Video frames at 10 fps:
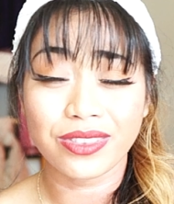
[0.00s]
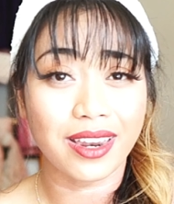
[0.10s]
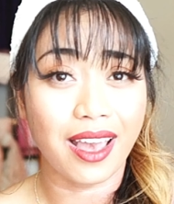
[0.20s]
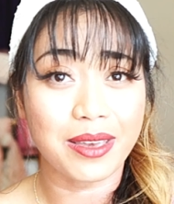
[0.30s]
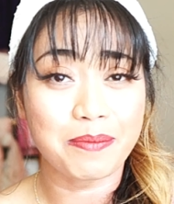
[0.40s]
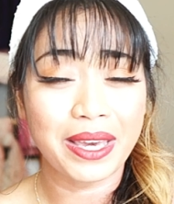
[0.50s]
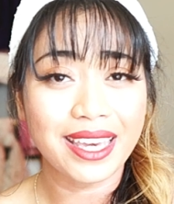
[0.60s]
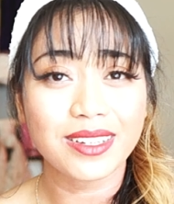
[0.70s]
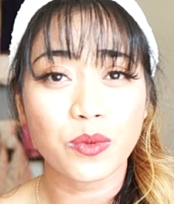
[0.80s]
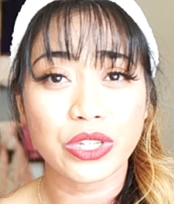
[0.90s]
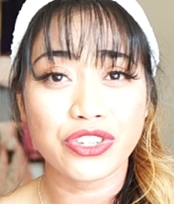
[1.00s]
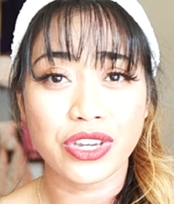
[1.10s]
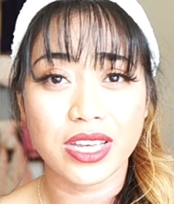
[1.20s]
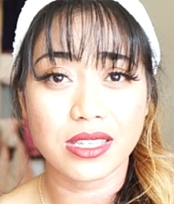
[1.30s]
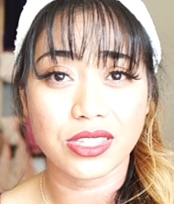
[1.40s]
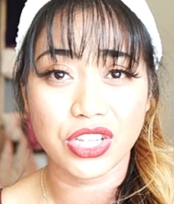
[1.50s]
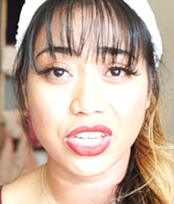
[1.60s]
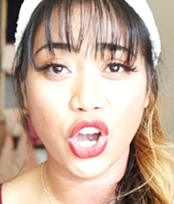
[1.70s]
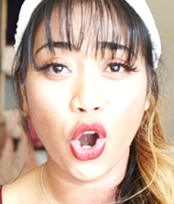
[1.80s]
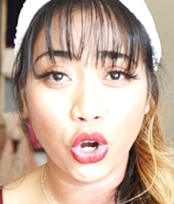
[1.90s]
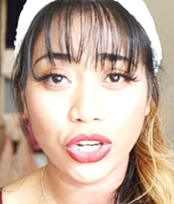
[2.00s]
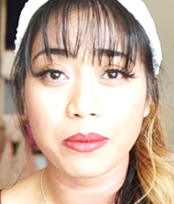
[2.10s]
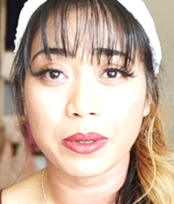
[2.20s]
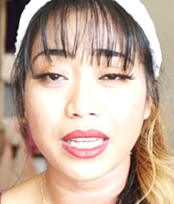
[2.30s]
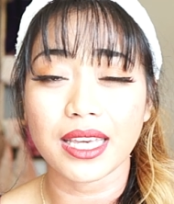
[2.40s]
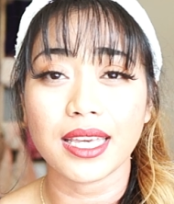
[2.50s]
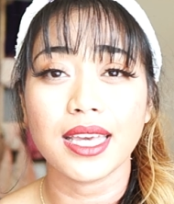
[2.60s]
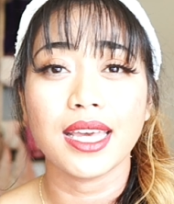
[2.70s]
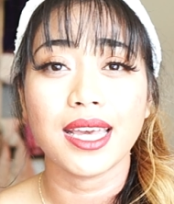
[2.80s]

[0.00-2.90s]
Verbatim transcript: that I picked, which is the Honey Bunny